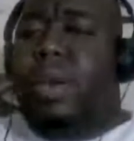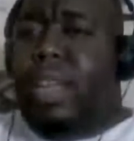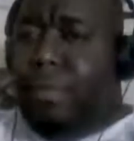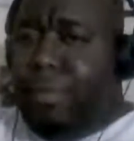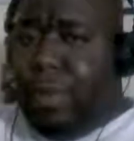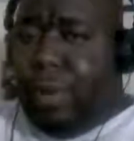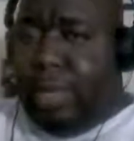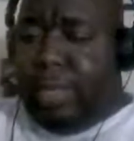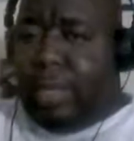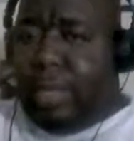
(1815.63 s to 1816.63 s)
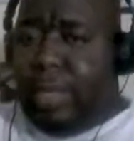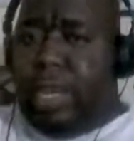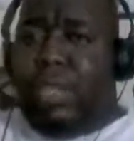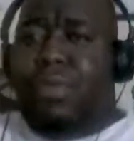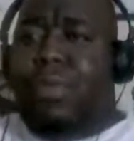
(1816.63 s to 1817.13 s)
influence
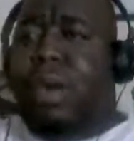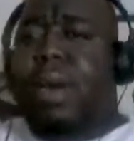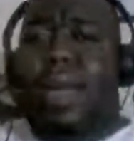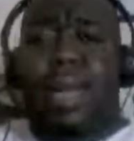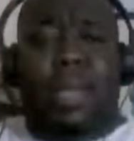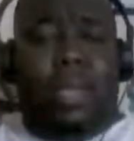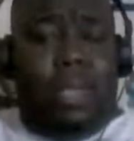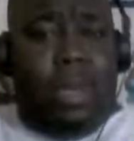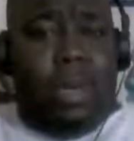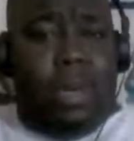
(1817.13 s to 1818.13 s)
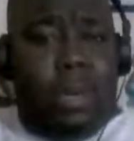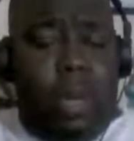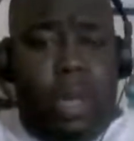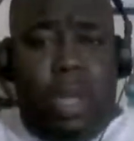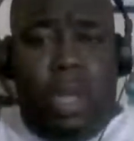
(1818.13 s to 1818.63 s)
as far as their
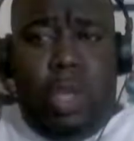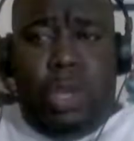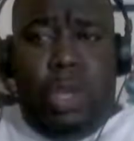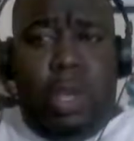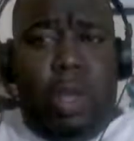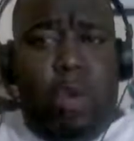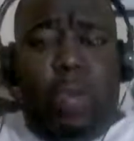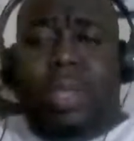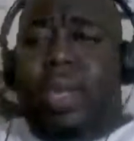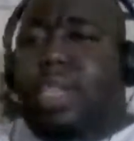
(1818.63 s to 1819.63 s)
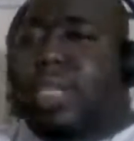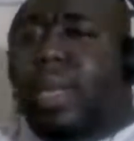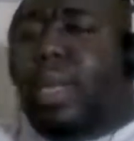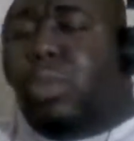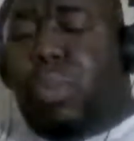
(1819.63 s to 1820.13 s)
what their
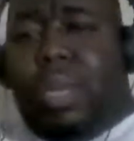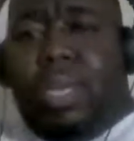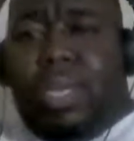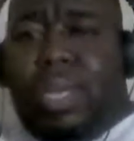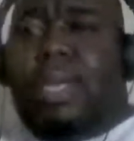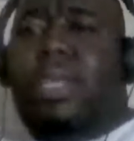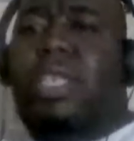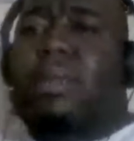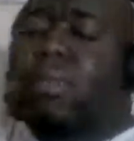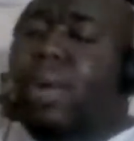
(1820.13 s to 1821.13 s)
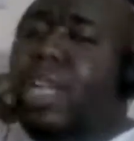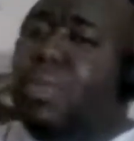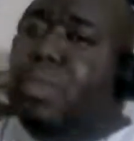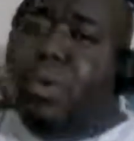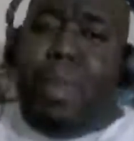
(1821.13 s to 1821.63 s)
stance was in the civil
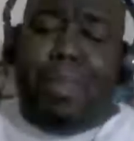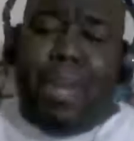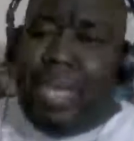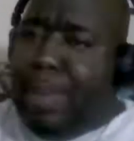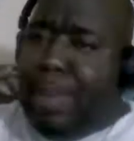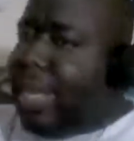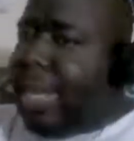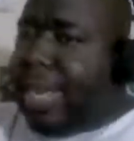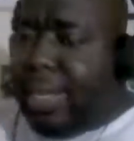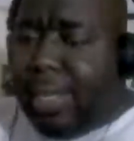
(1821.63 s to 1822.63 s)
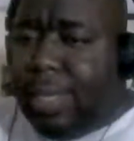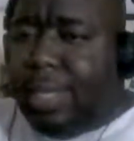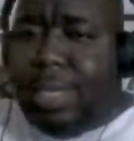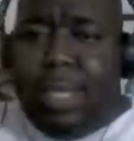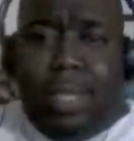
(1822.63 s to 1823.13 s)
rights movement. Because back in the
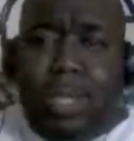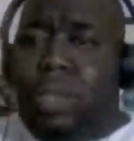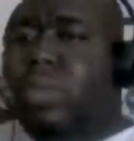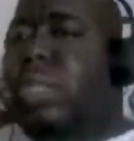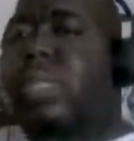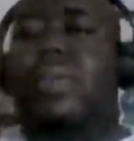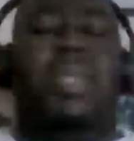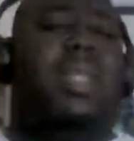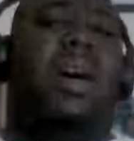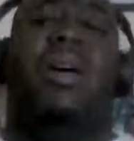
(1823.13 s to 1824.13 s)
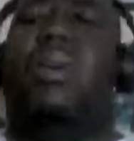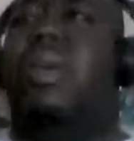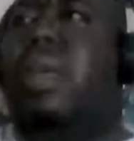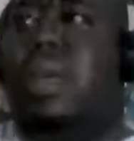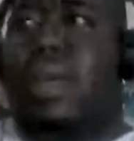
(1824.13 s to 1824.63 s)
1960s, of course, it was
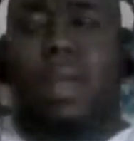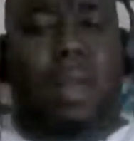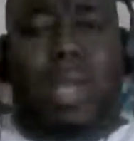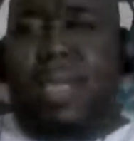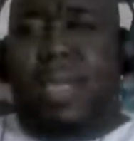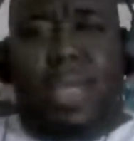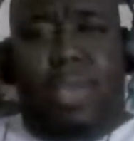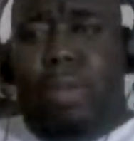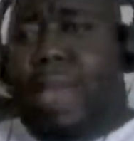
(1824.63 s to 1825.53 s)
all like I said,